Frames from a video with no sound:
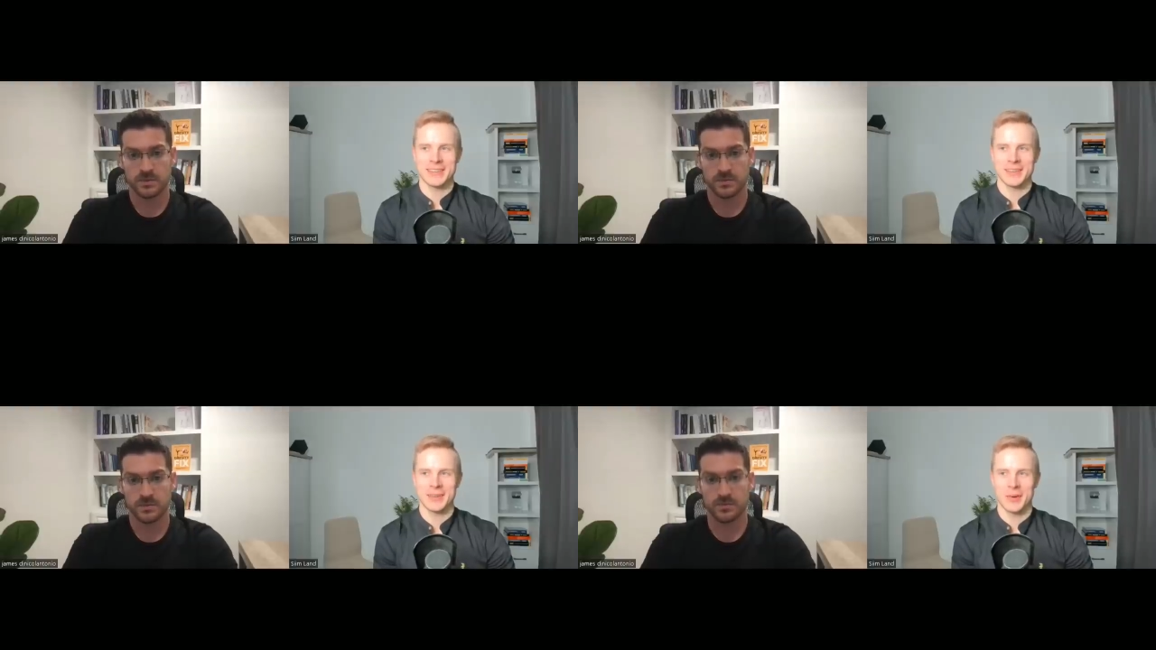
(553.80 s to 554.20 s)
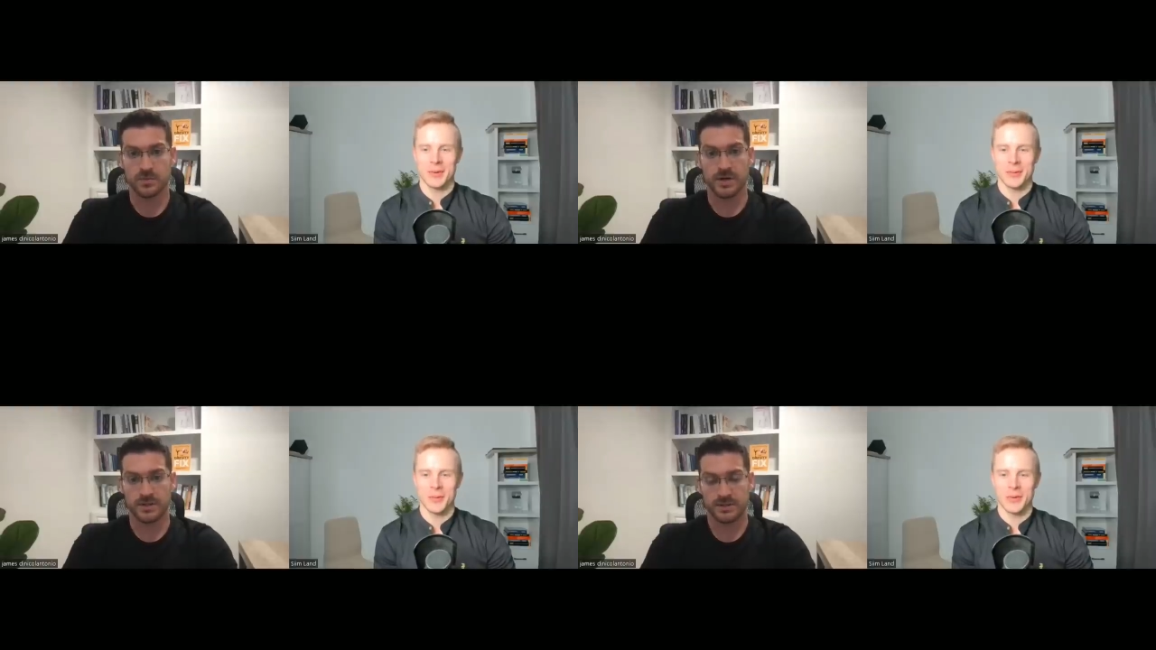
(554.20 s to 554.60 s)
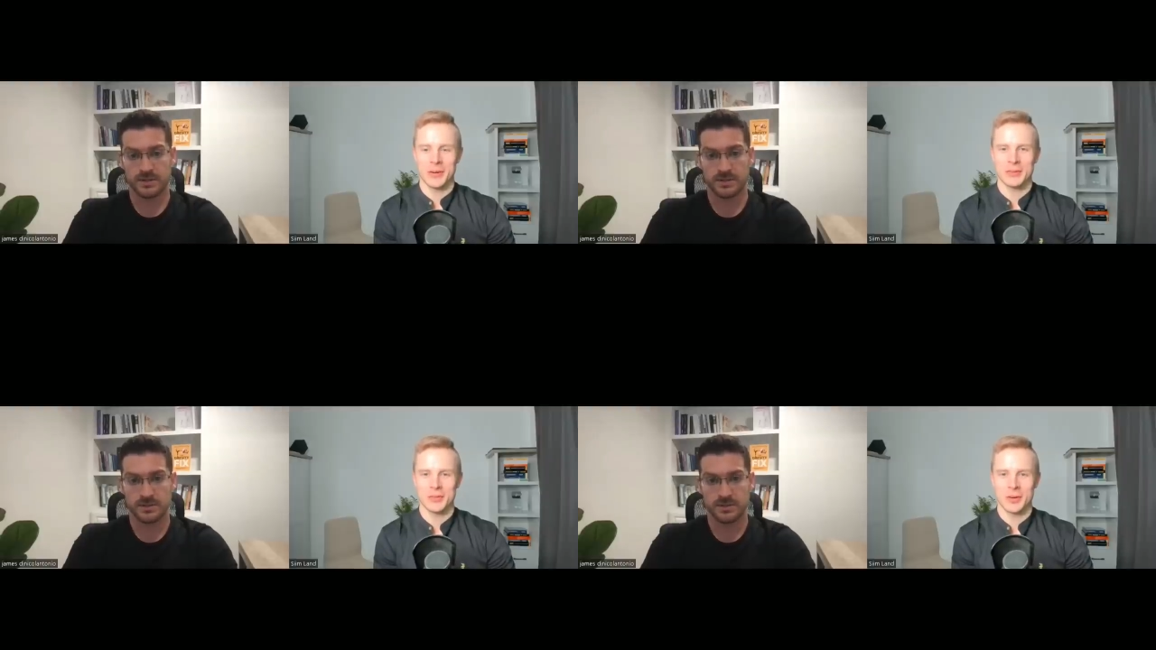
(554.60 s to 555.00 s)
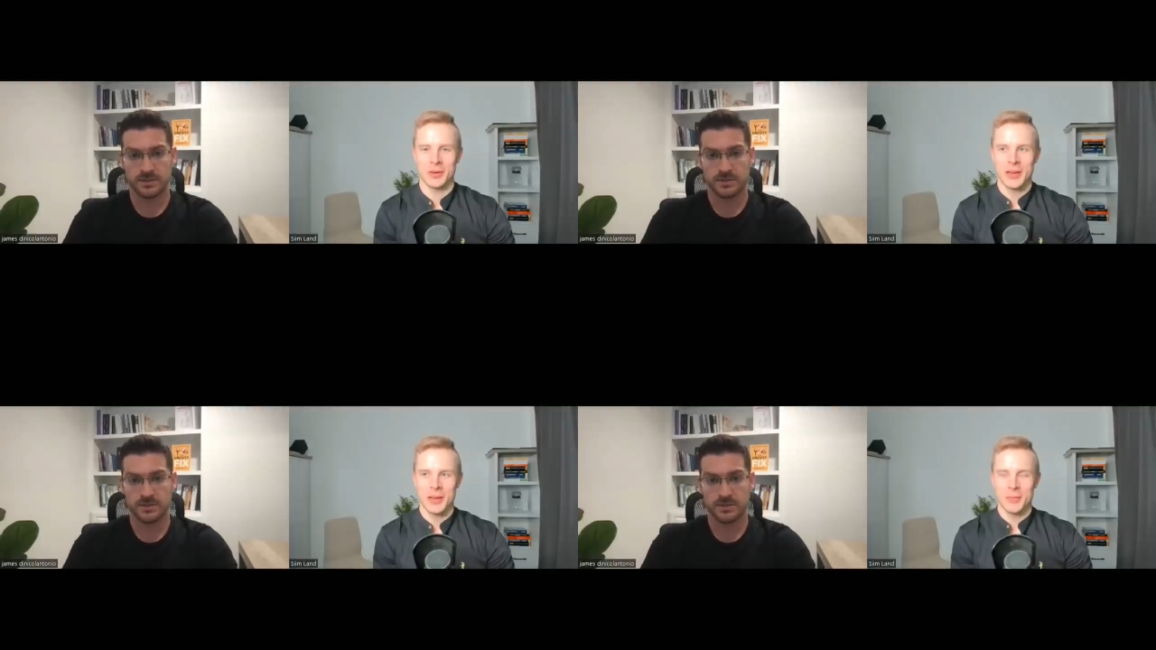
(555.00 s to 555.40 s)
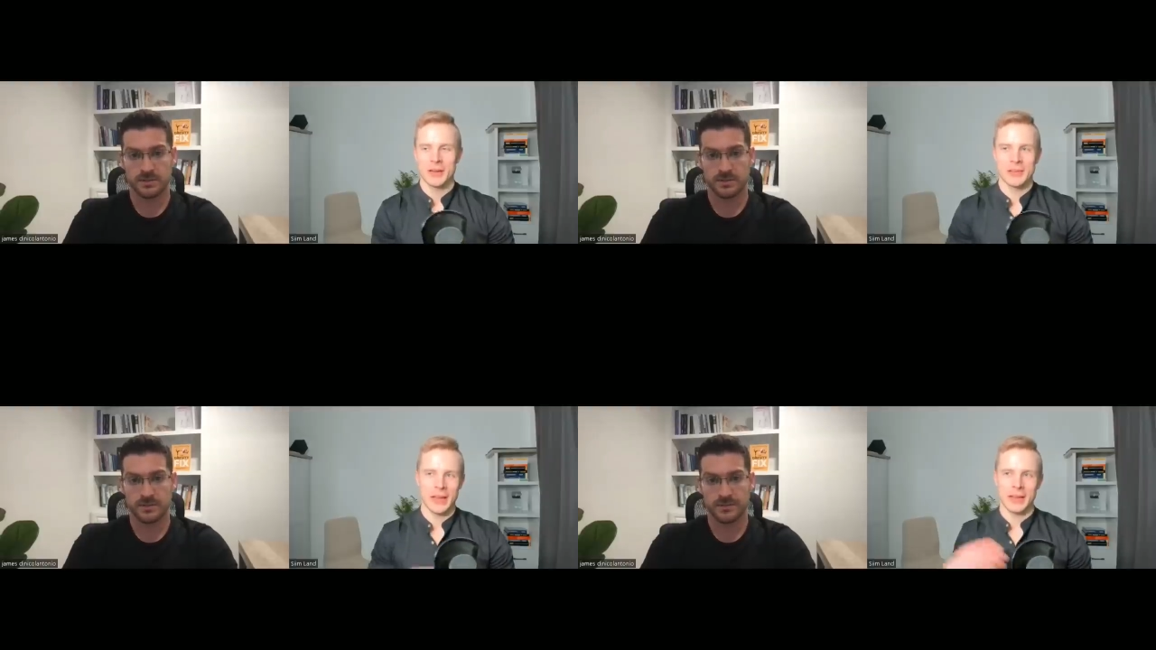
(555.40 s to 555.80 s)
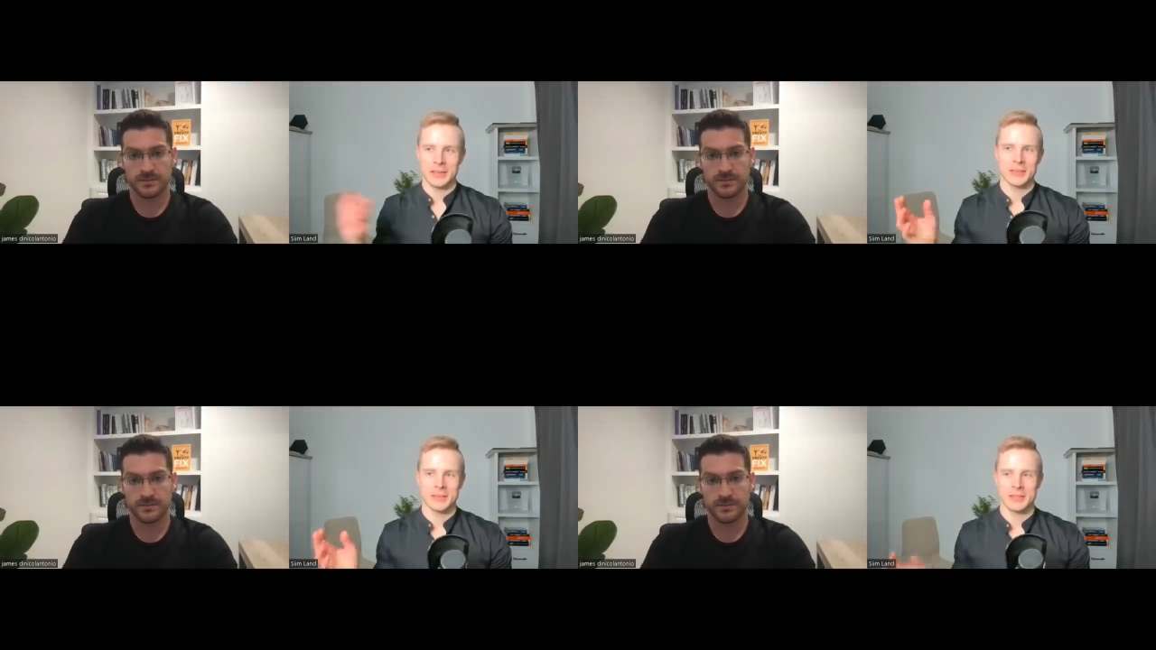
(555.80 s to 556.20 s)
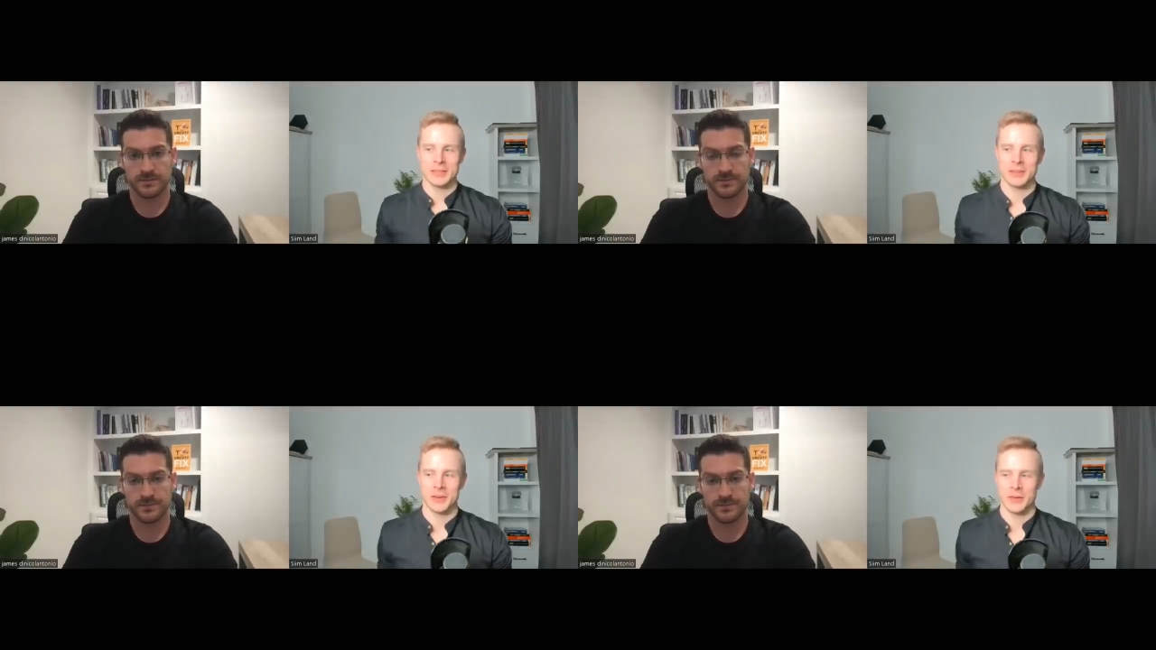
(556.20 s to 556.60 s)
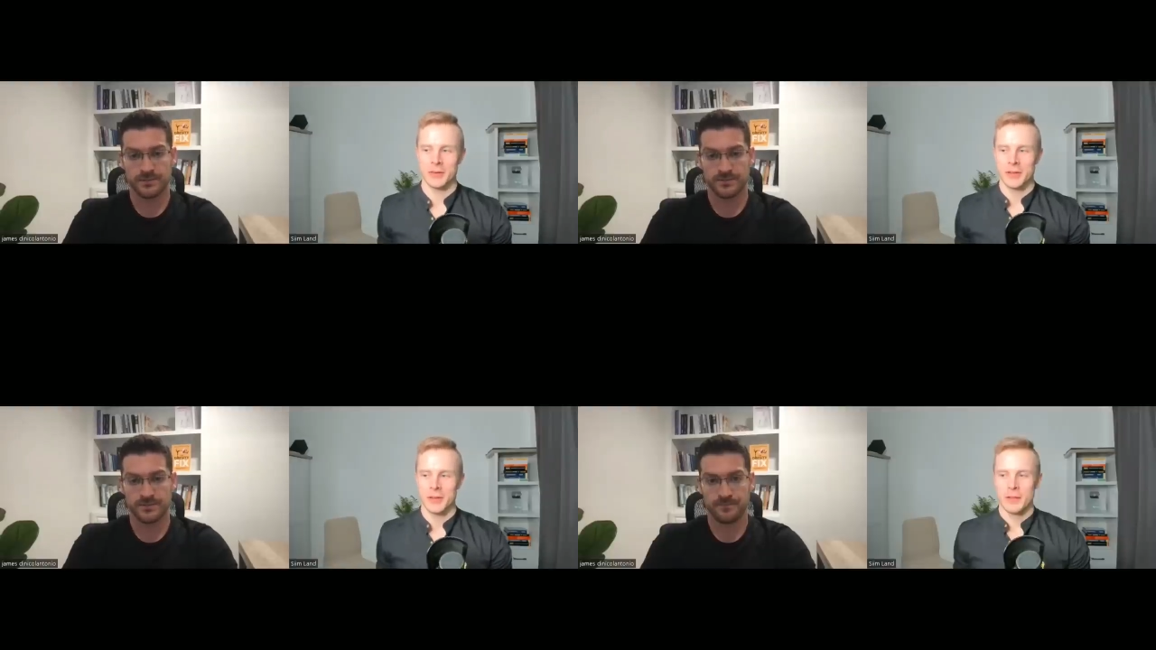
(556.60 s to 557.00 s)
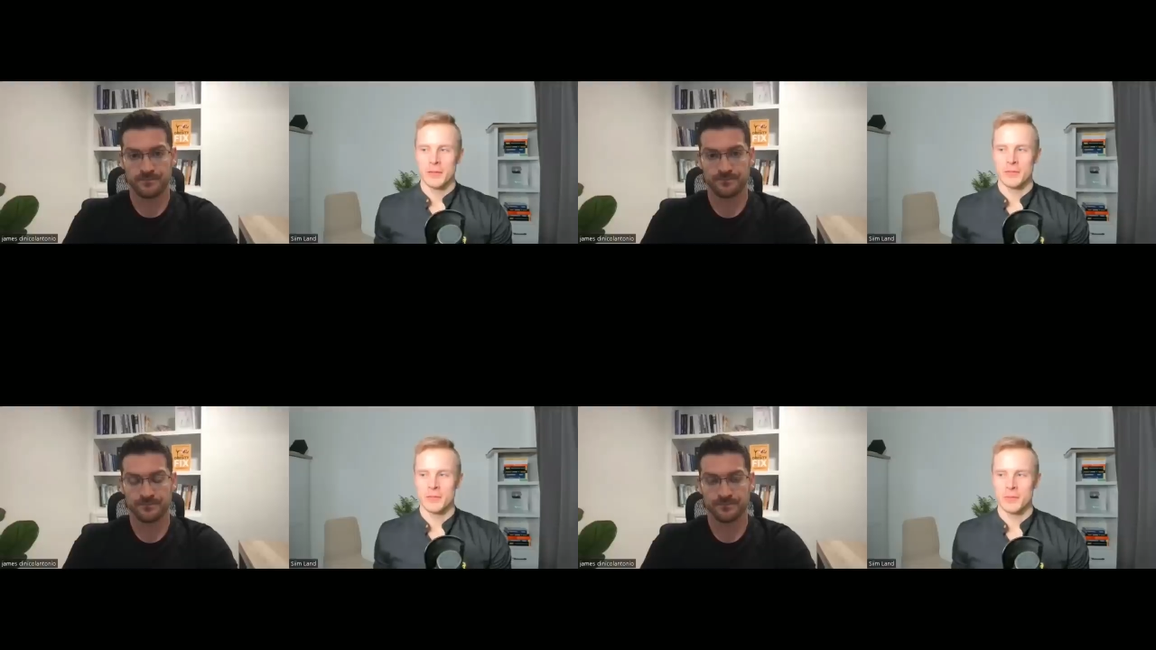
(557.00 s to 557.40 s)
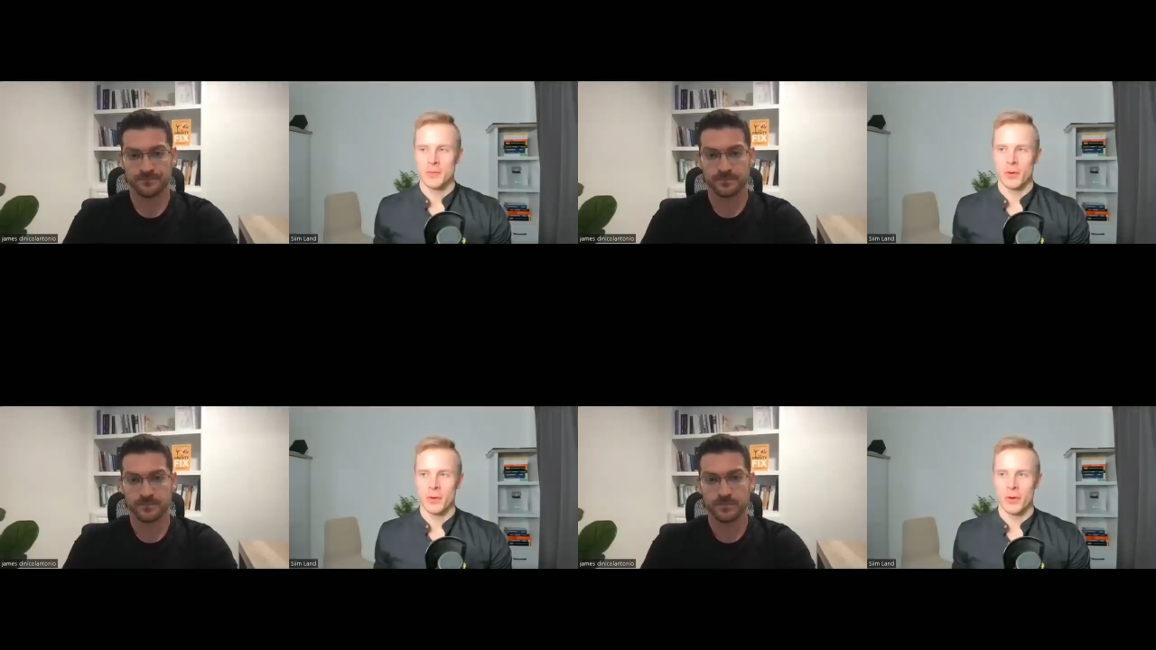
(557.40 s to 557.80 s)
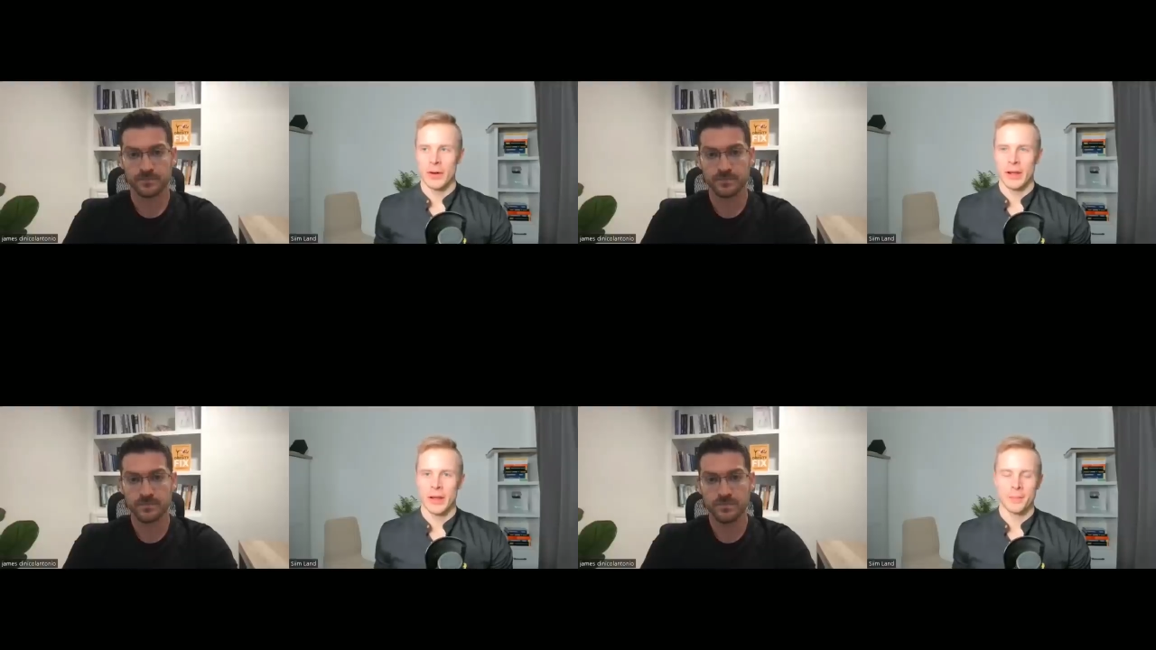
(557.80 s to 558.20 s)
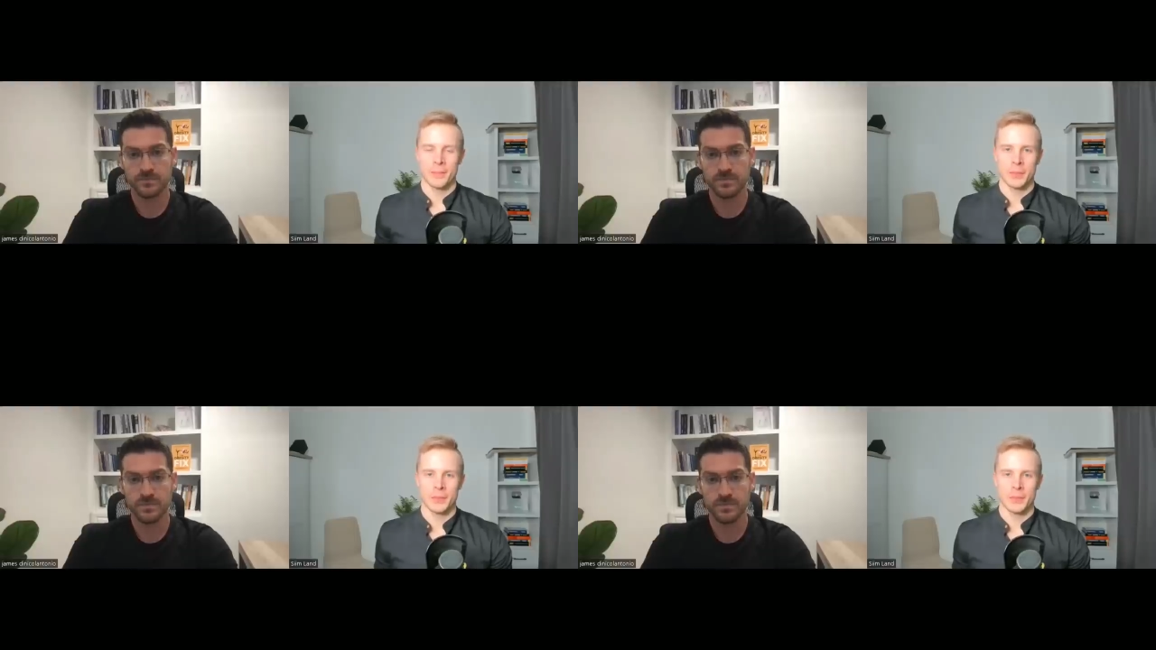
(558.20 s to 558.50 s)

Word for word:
Speaker 1: and uh, right. overeating sugar but it, yeah like it's, just you know for uh,